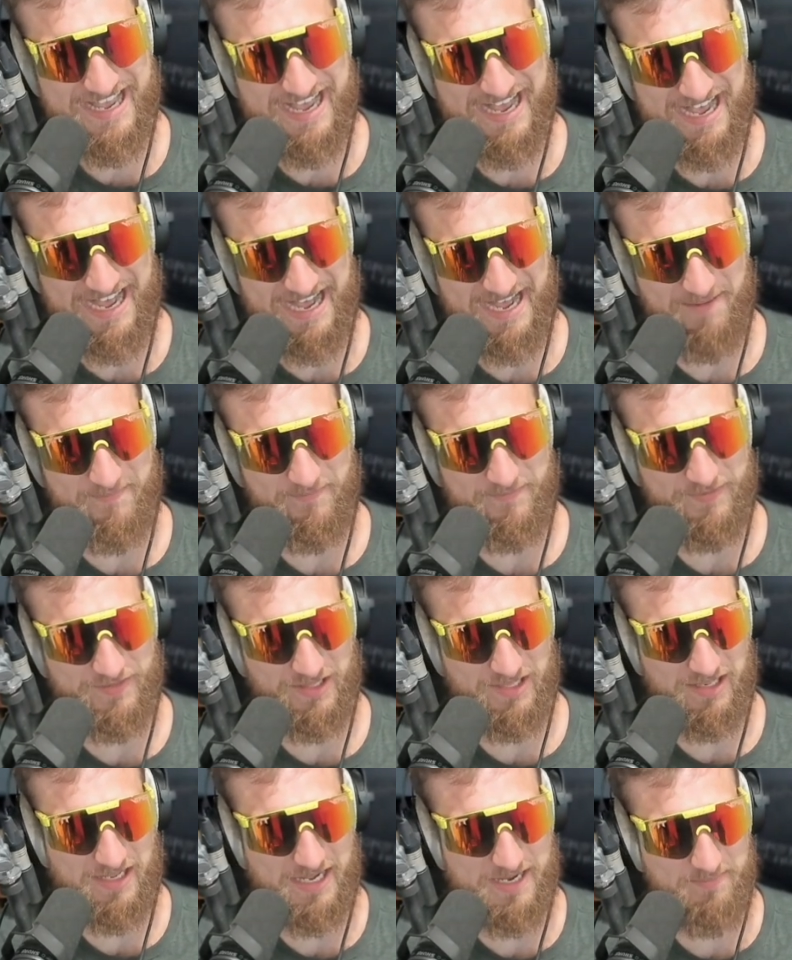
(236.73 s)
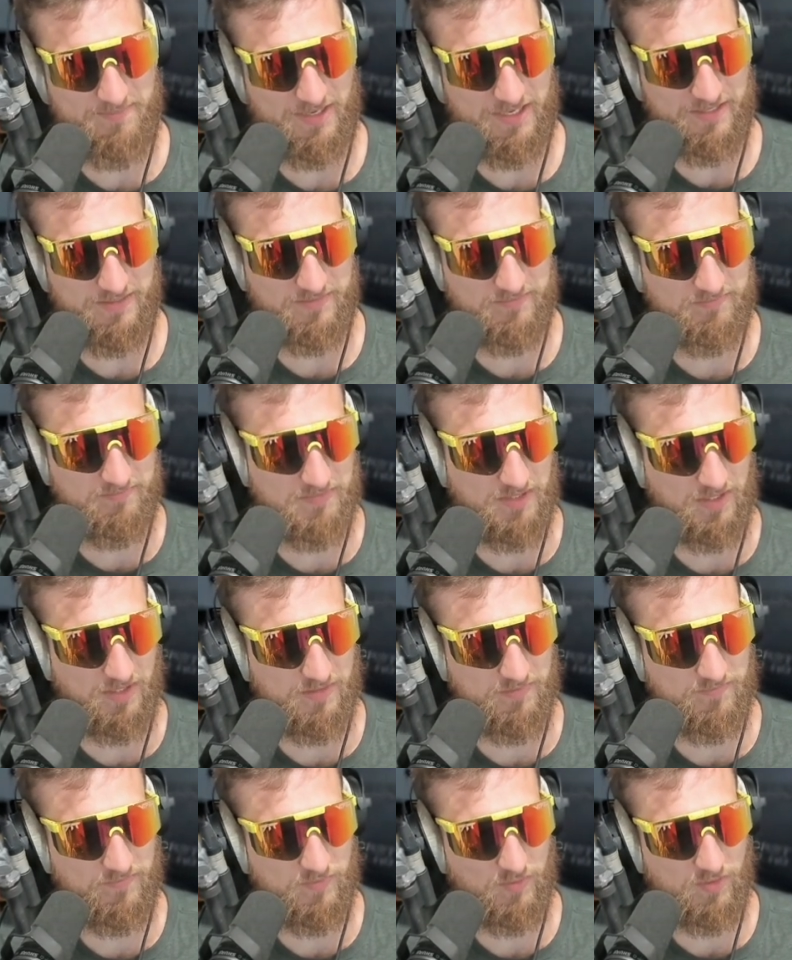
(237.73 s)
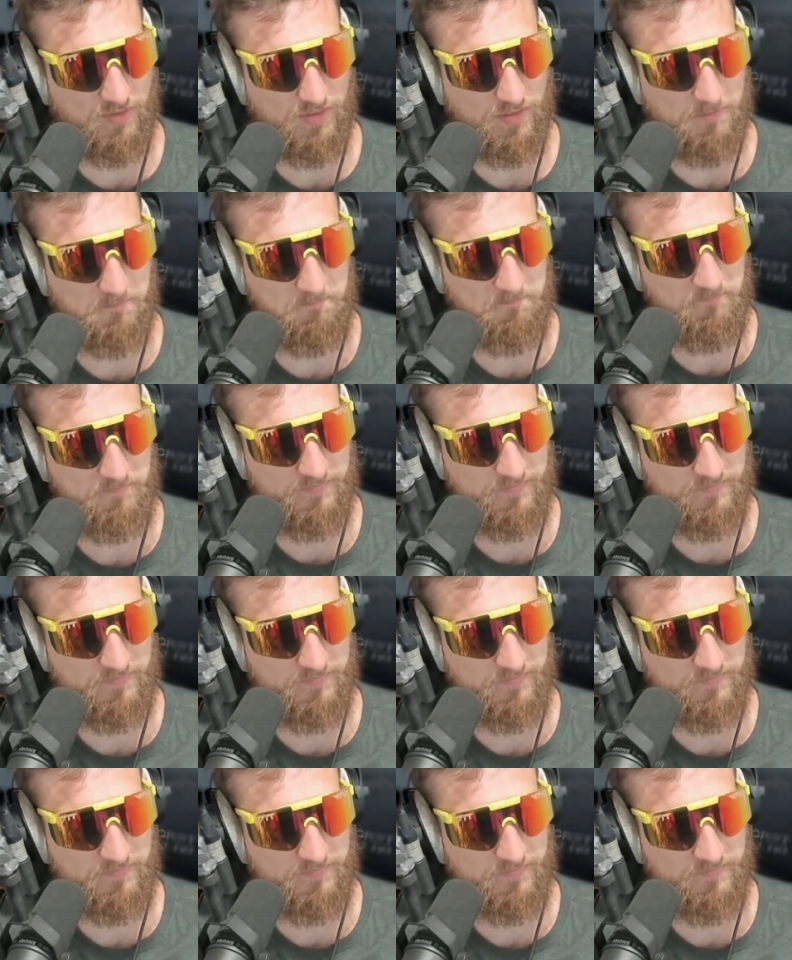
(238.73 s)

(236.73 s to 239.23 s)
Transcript: for the line. But for